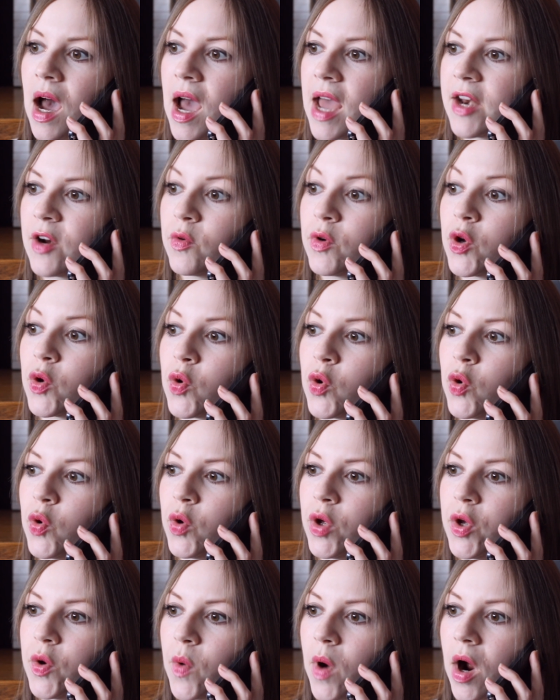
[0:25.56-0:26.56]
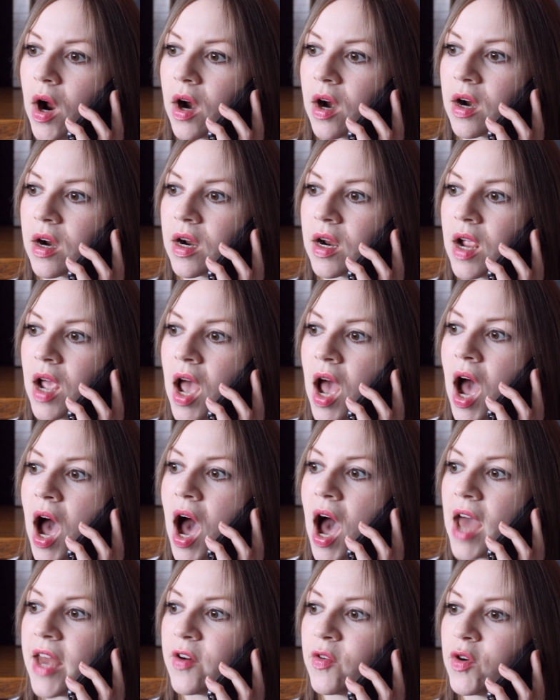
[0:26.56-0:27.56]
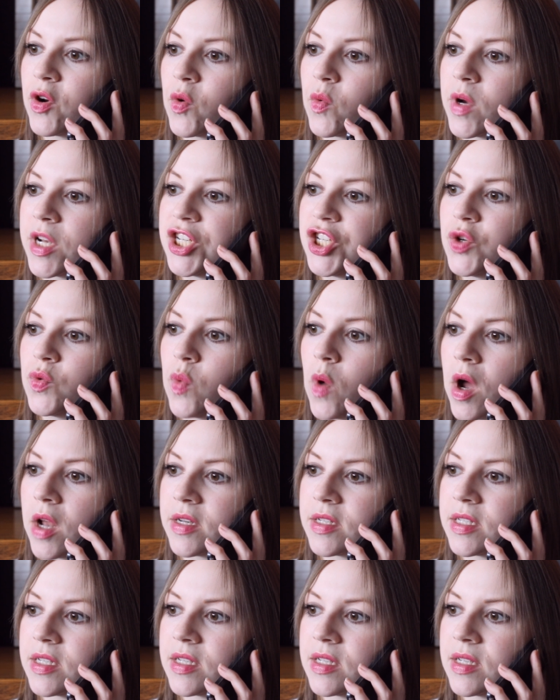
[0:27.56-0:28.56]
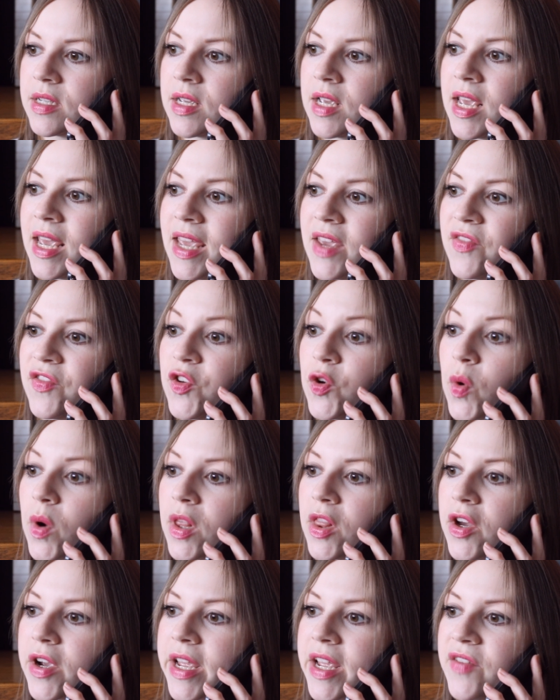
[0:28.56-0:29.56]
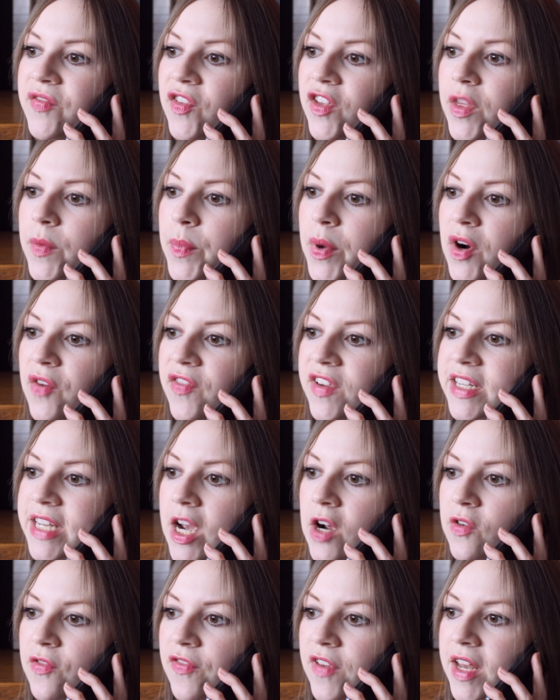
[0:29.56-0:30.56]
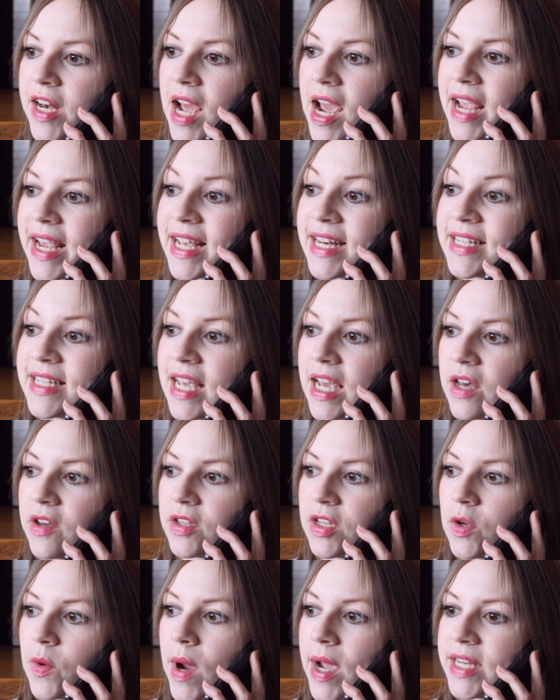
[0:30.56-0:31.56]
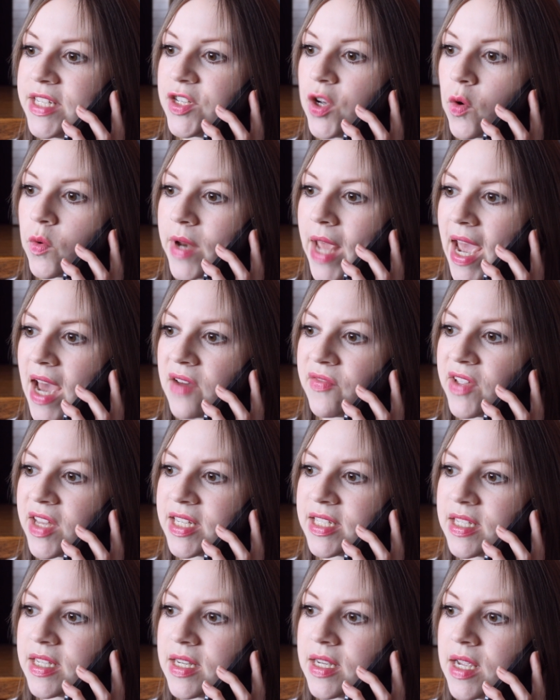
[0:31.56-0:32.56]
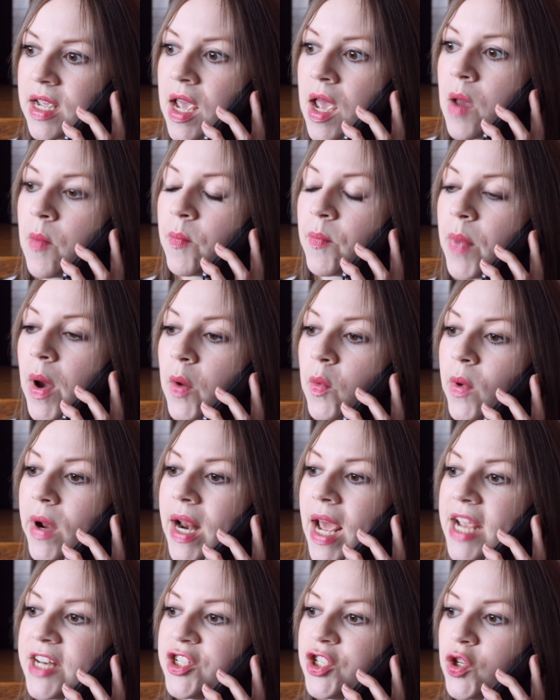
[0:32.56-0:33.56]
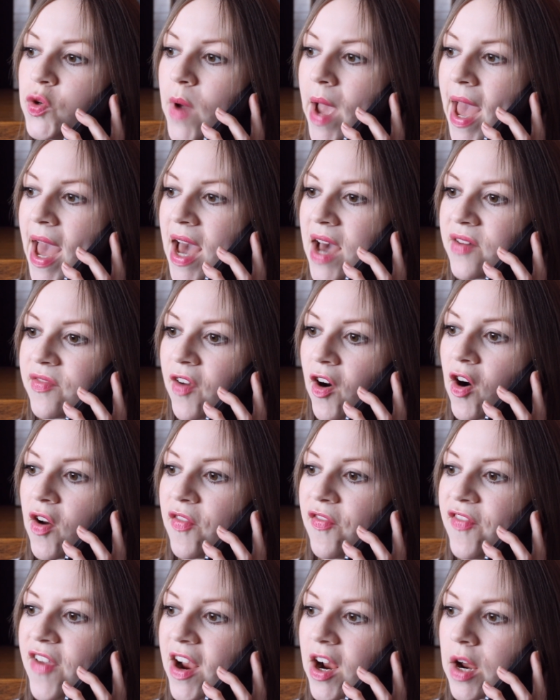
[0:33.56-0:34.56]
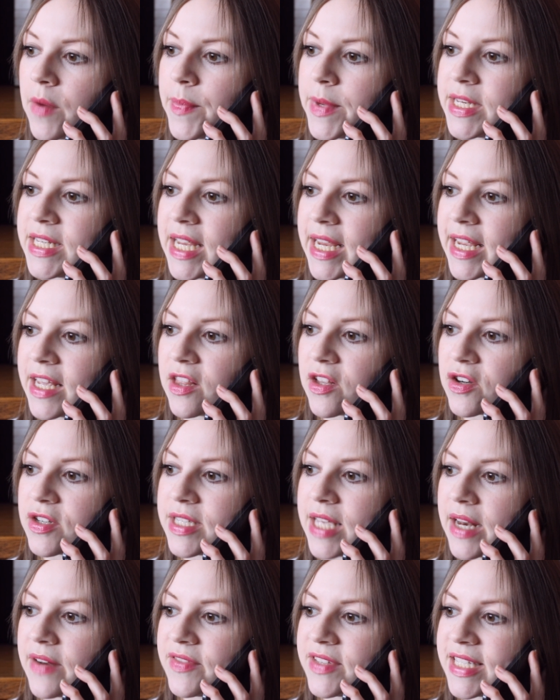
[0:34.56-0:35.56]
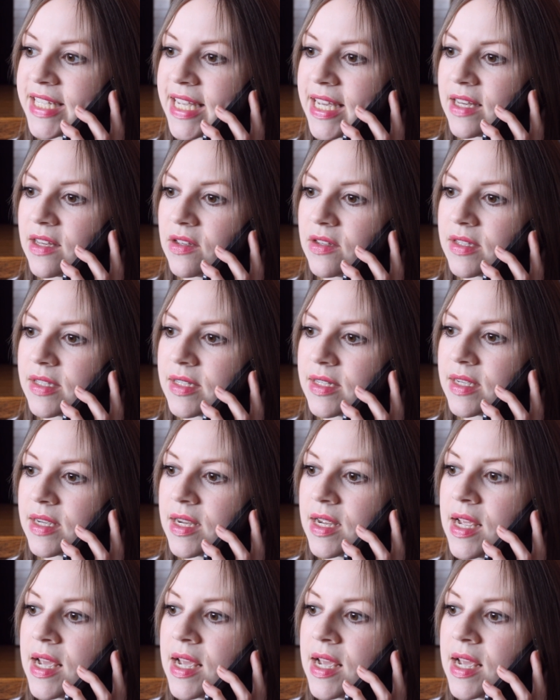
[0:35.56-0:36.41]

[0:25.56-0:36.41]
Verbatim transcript: I don't know who you are. I don't know what you want. If you are looking for the perfect outfit, I can tell you I don't have it. But what I do have are a very particular set of skills.